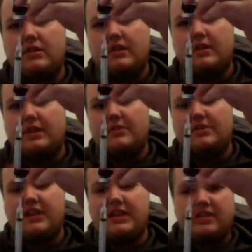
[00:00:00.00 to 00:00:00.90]
And like I would
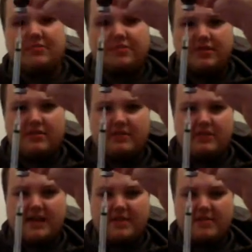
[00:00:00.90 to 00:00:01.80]
take it out, but since
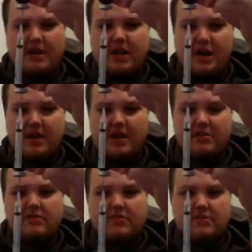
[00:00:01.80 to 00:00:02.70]
I'm not
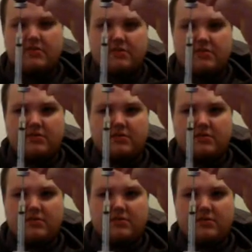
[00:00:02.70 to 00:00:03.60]

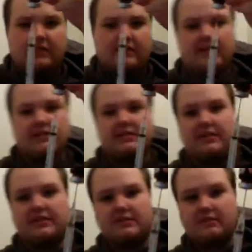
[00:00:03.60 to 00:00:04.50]
taking the
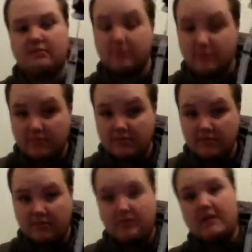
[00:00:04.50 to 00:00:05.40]
testosterone,
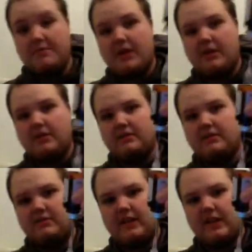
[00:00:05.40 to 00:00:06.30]
I'm not gonna
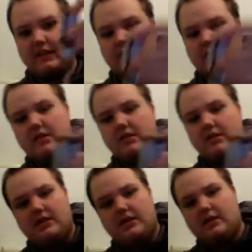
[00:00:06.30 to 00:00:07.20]
take it out.
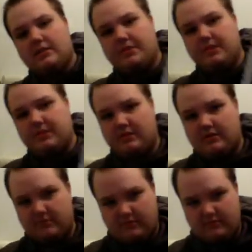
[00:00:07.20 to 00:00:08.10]
But
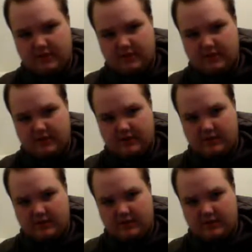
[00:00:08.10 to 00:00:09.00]
so it'll
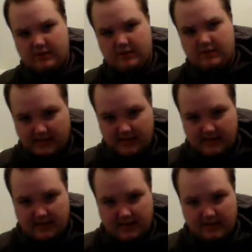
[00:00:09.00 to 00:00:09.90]
be at the line
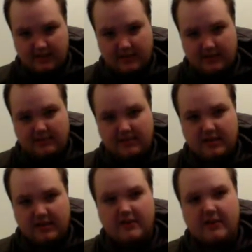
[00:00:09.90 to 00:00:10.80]
that you need it to
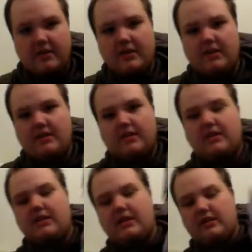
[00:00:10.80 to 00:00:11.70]
be.
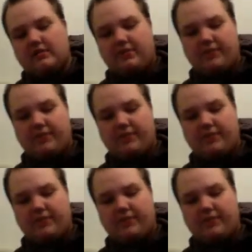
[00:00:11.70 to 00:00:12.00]
And